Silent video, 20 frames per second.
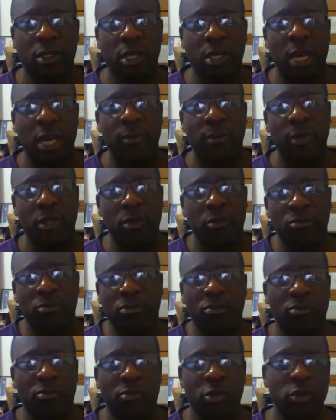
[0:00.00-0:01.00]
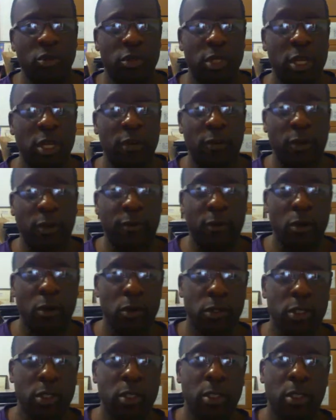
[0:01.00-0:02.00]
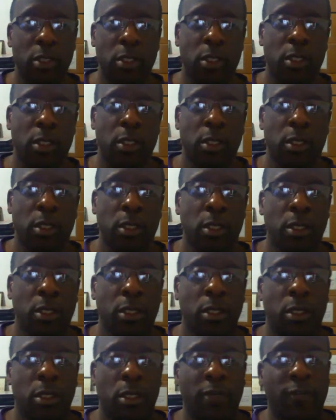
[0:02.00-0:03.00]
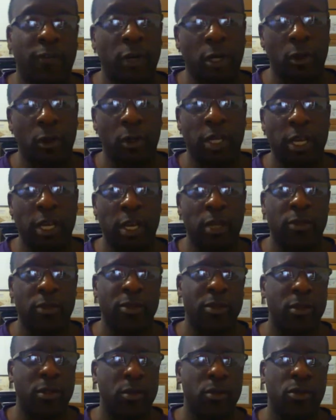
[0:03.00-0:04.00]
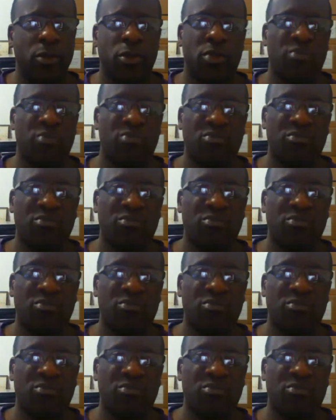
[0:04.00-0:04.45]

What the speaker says: I've been using every version of AutoCAD since